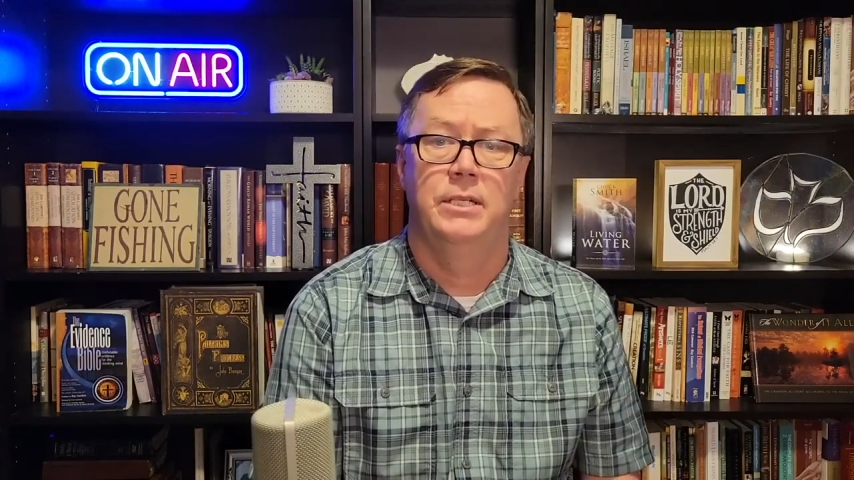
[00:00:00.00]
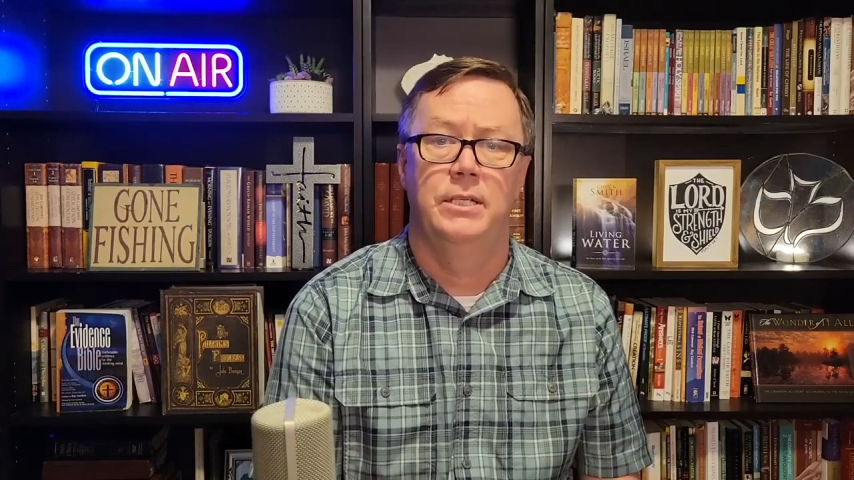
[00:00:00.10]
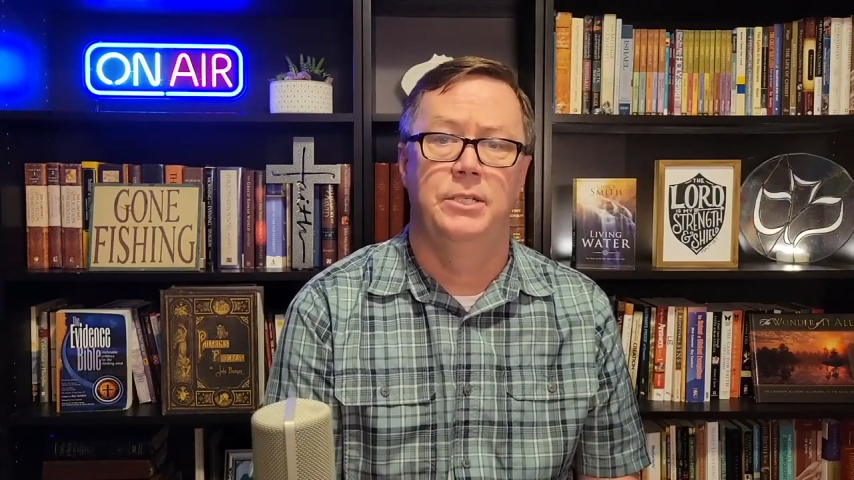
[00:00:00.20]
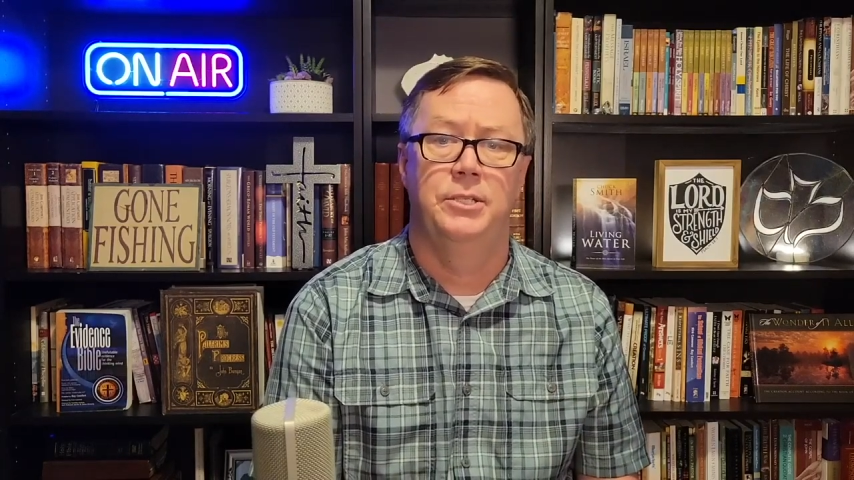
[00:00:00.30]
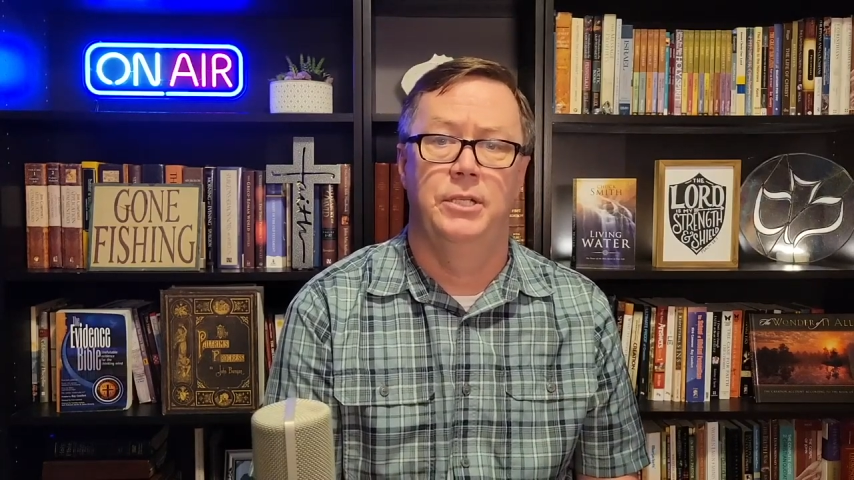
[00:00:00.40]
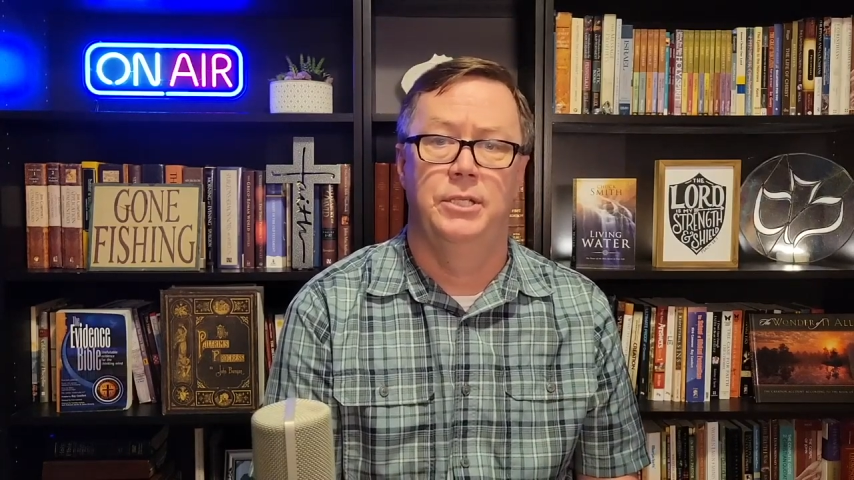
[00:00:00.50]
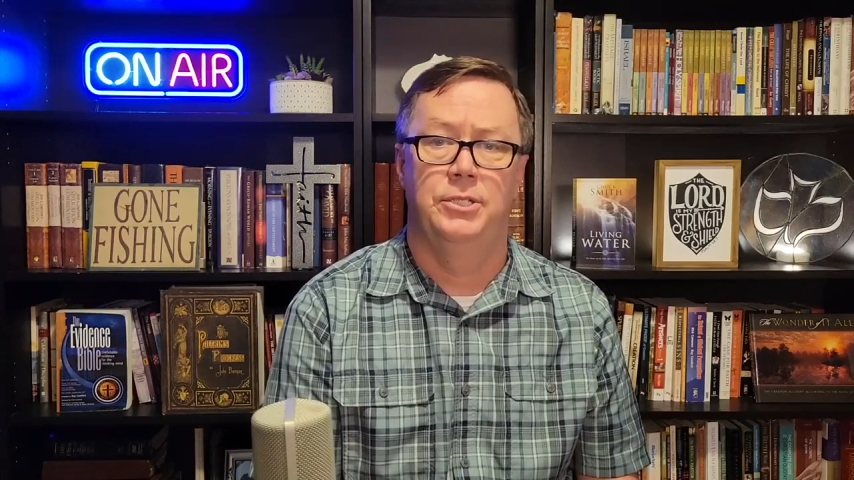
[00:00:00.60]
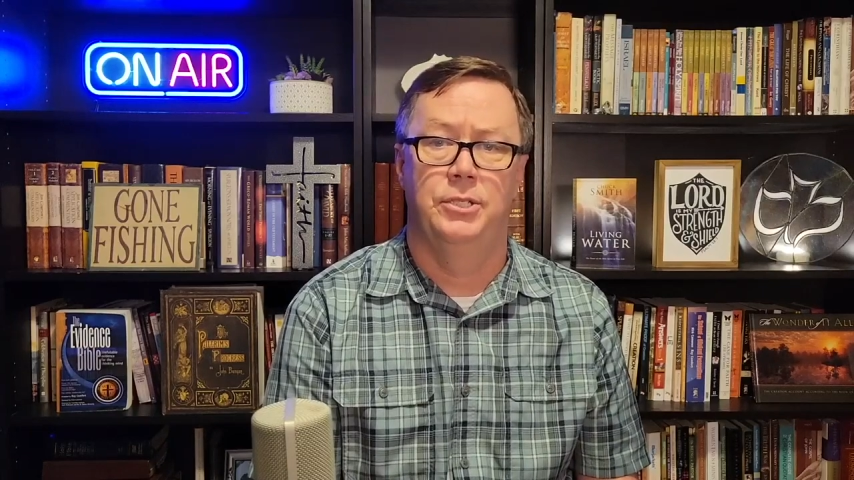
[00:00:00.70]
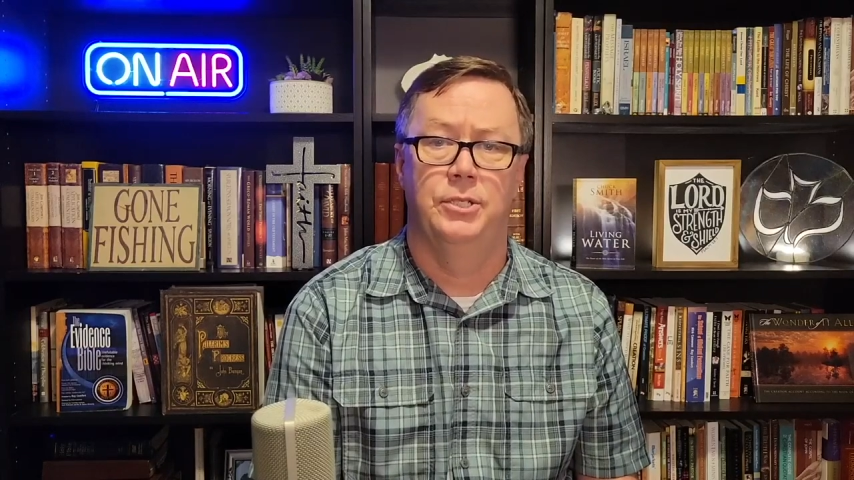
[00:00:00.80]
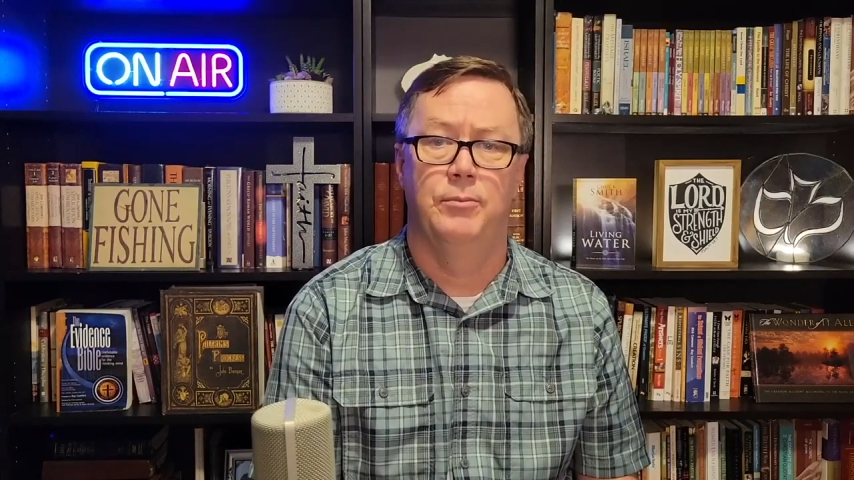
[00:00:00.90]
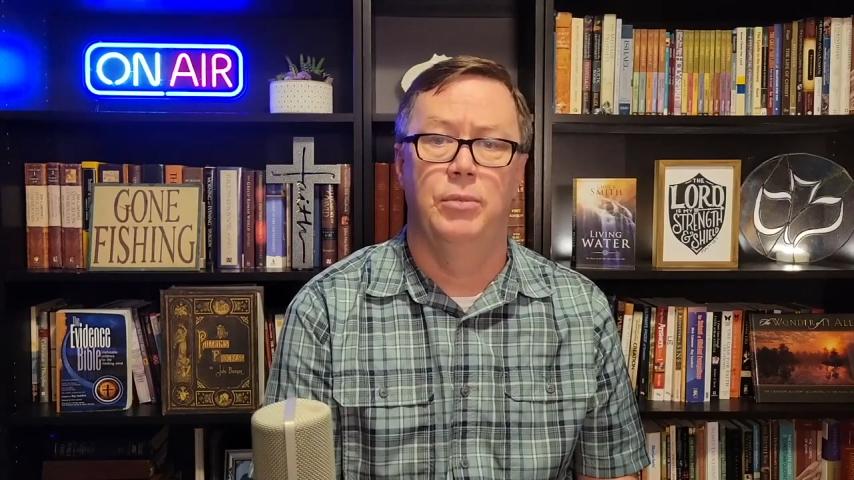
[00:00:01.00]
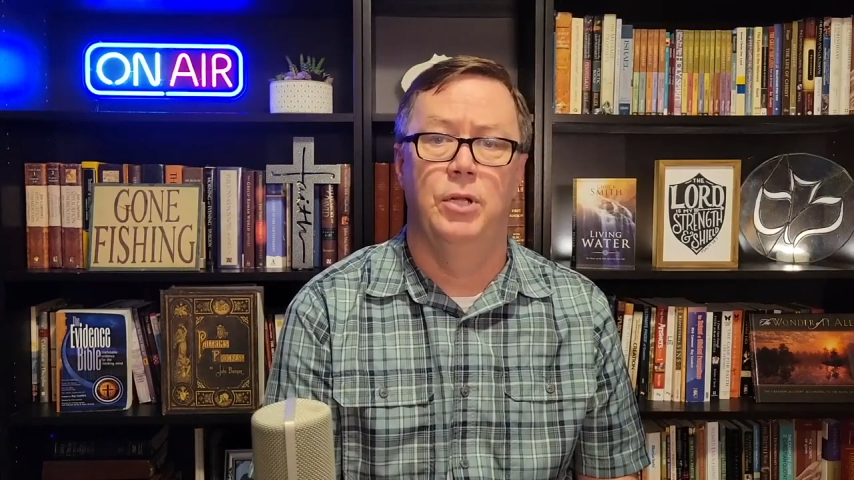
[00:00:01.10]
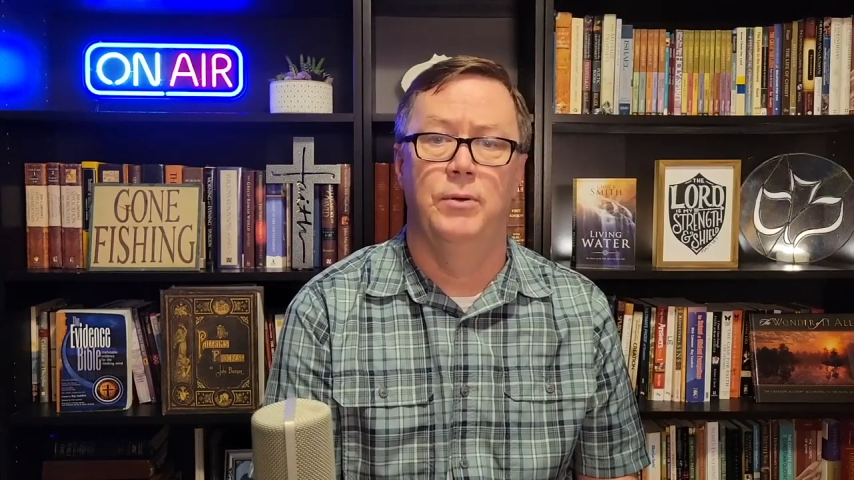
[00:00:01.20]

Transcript: that, that you're going to blow